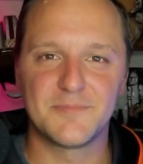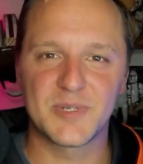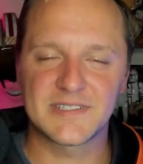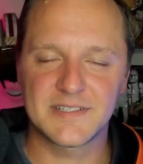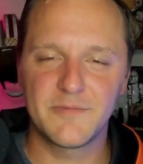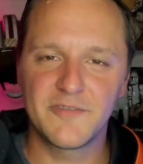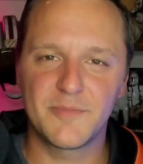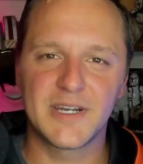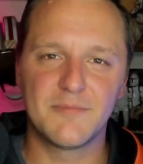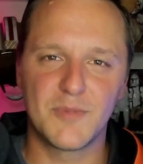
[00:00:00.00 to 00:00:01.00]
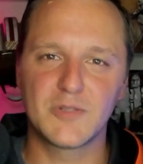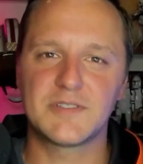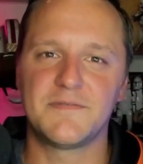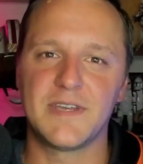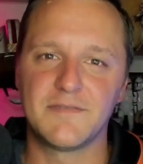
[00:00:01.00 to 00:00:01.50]
but some of my most
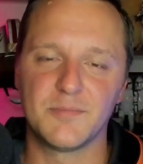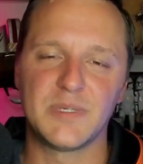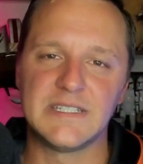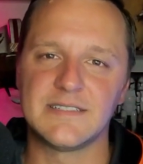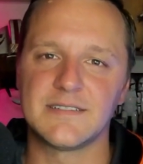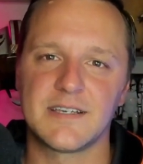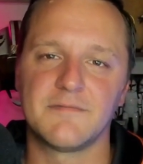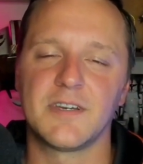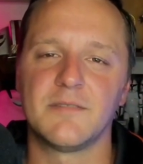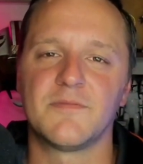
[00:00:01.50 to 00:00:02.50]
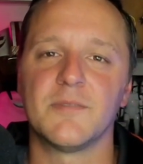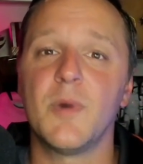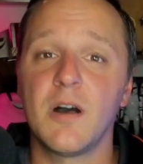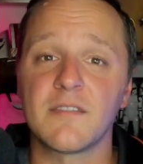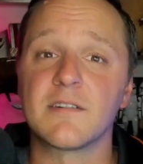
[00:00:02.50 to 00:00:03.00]
favorite pieces have come from
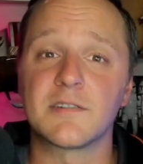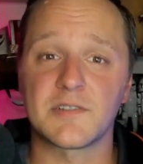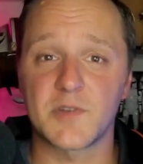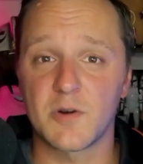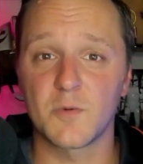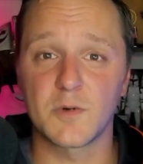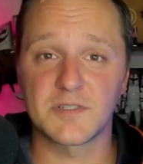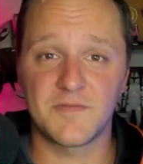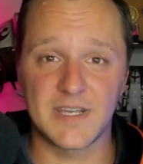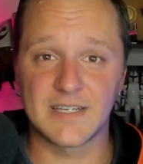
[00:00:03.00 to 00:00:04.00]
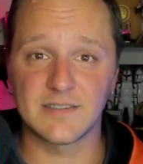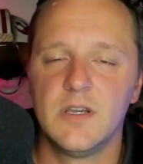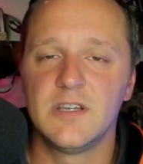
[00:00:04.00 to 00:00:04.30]
other Star Wars fans.